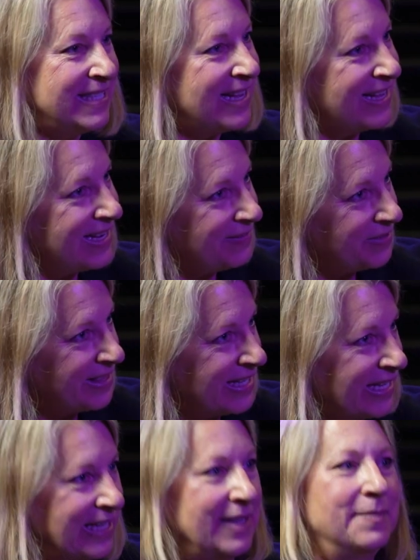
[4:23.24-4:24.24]
not
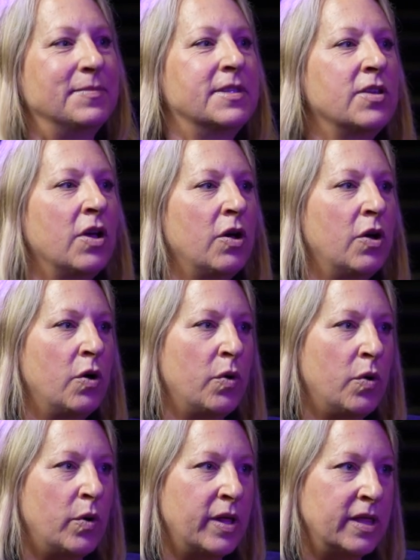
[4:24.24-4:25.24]
everything.
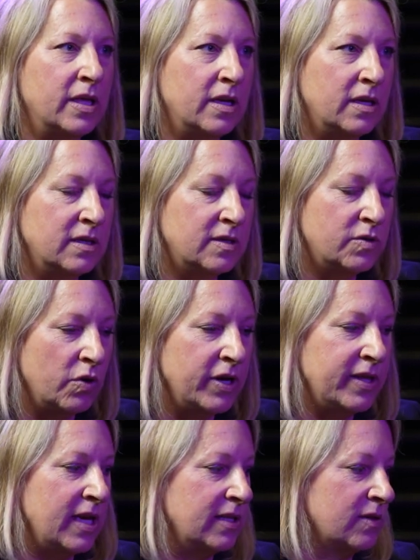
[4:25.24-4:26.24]
So the
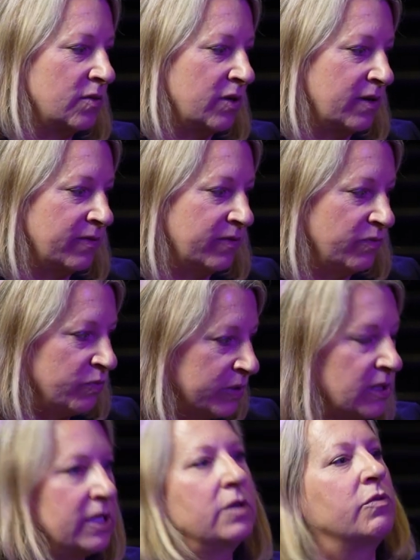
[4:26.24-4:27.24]
story that sort of
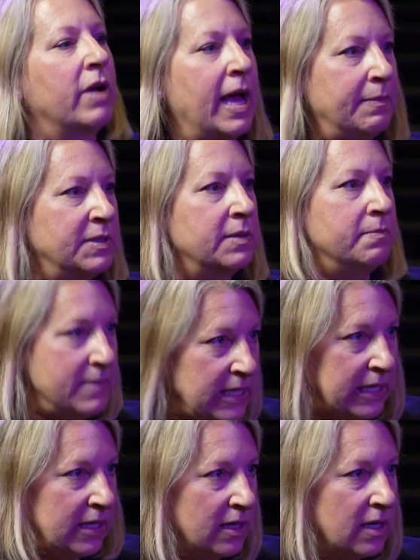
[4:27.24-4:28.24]
really grabbed
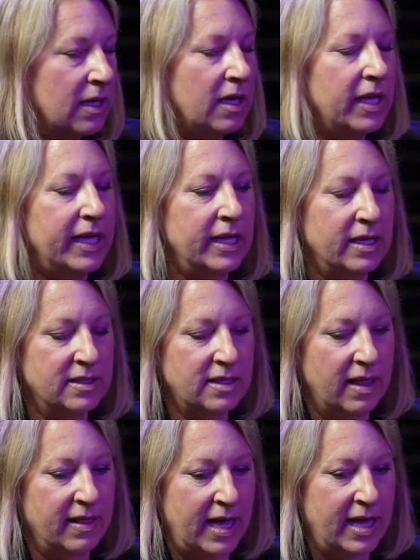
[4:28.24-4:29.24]
me is
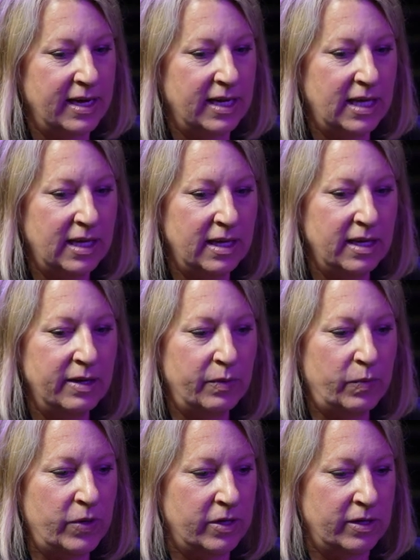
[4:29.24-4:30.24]
that he
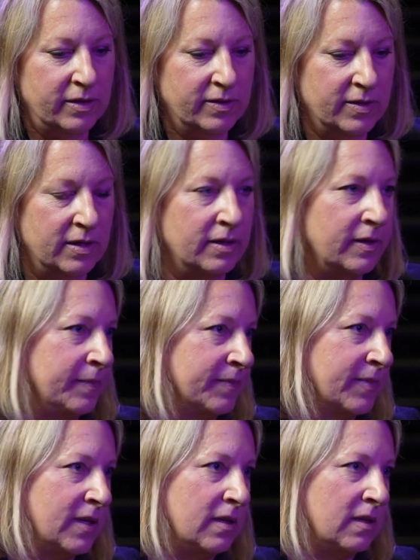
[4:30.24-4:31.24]
was
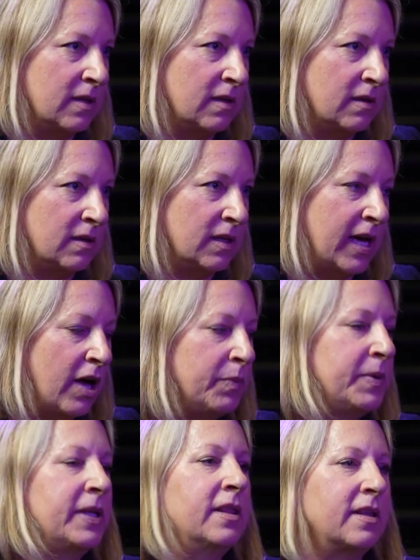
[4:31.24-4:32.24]

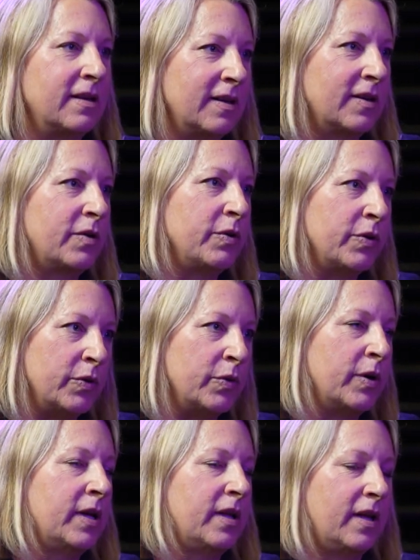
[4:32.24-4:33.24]
helping the
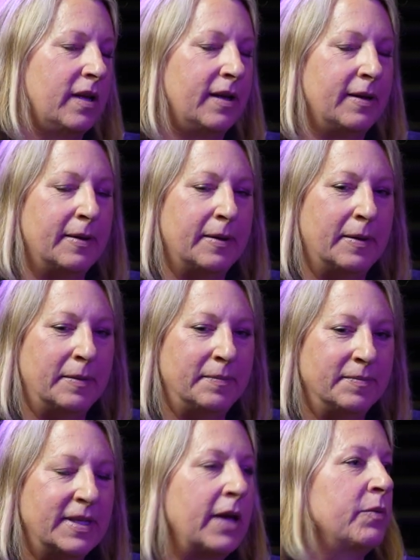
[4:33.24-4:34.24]
crew
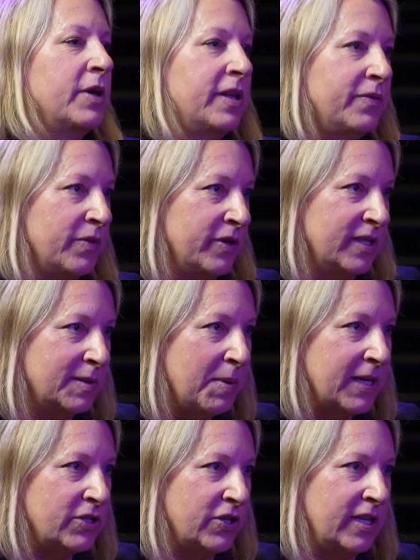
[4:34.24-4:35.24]
get ready for an
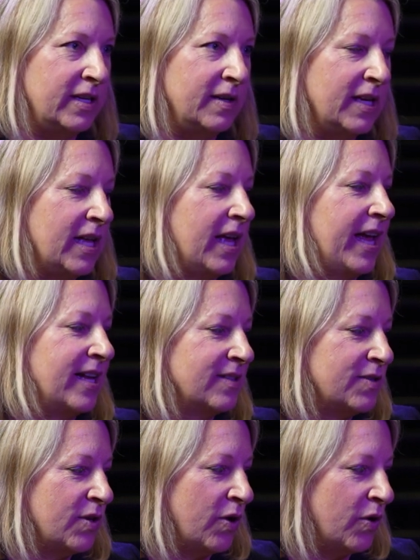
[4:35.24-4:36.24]
inspection. And
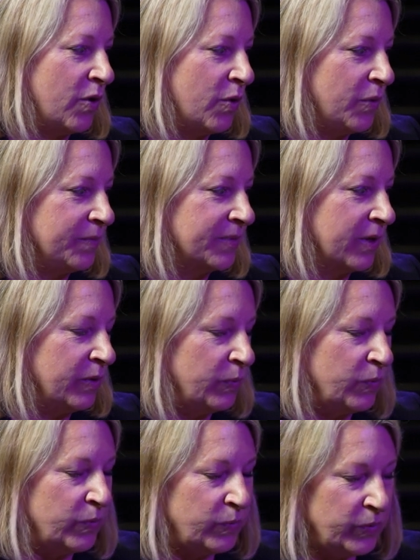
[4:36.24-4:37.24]
so
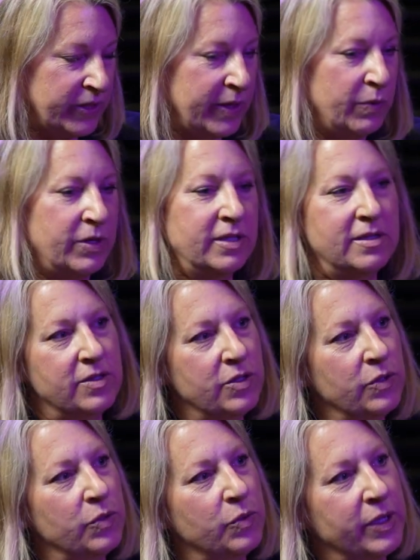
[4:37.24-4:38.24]
what they wanted to
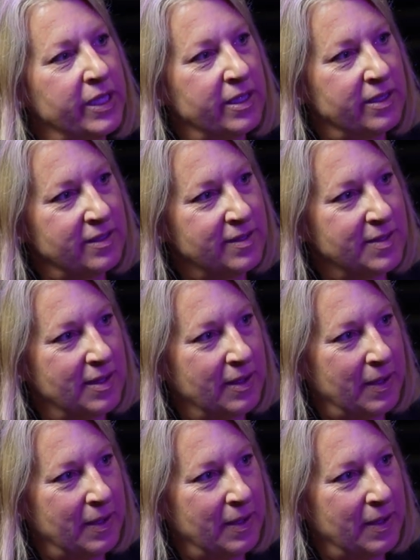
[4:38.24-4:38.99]
do is